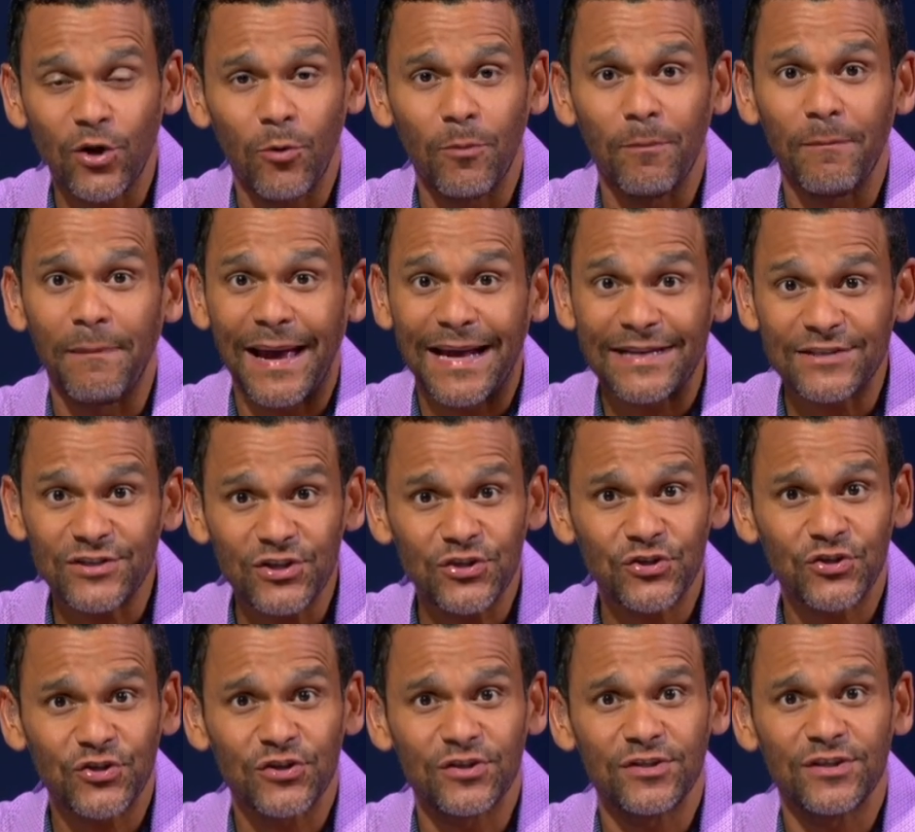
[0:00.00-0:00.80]

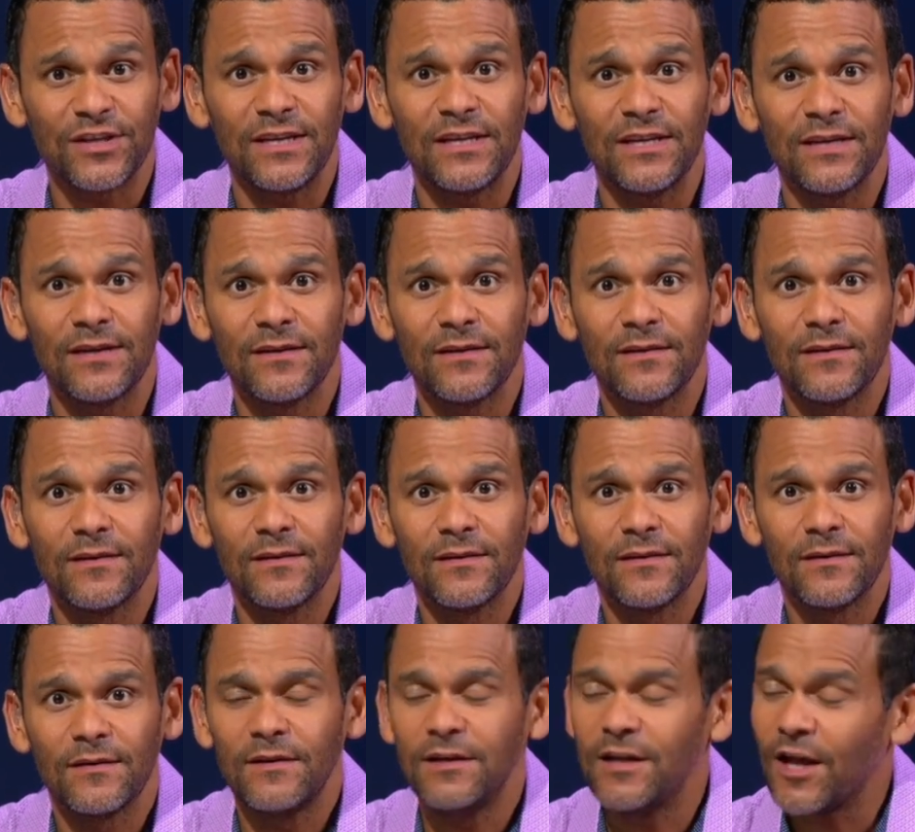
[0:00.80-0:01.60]
Magic jersey?
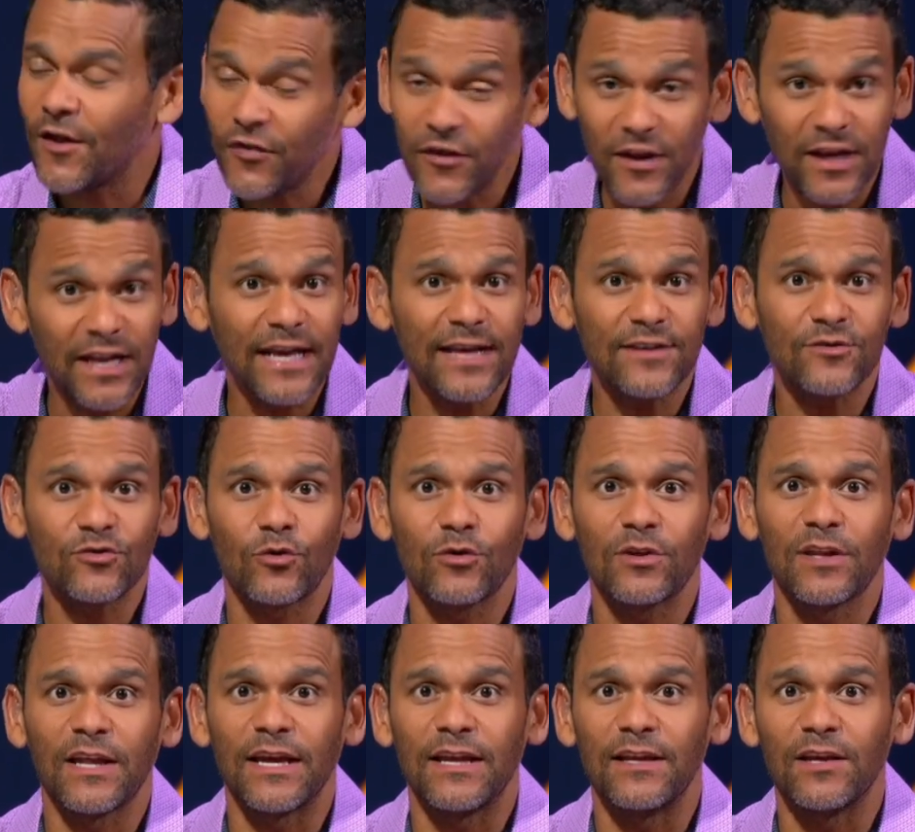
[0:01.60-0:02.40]
Nothing against
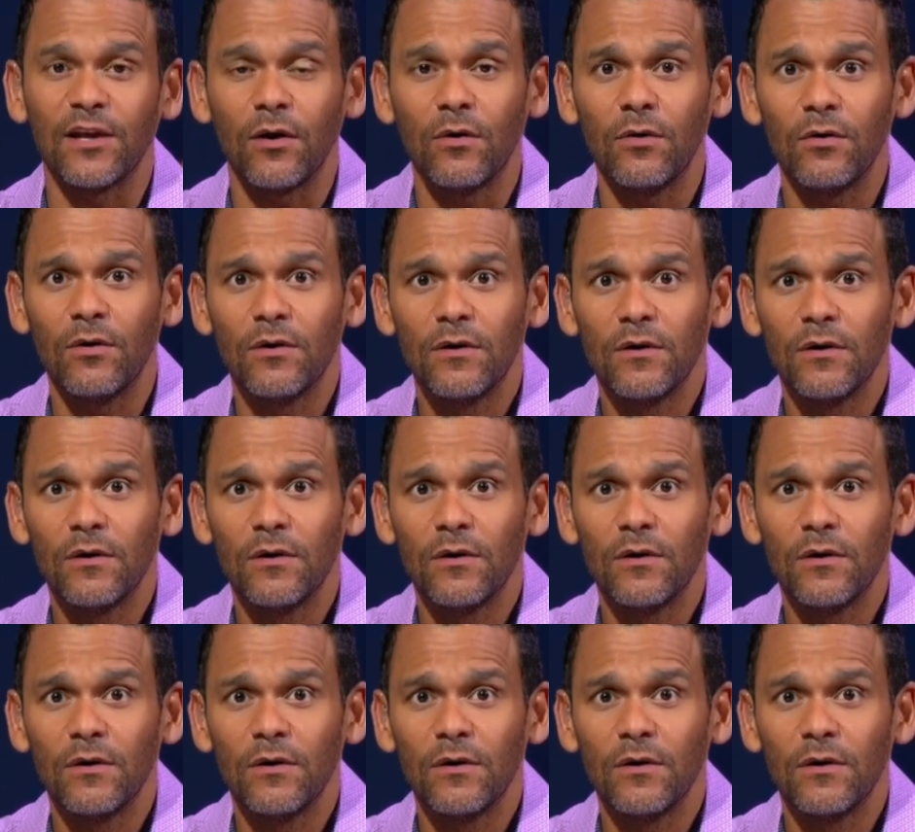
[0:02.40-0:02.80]
Orlando.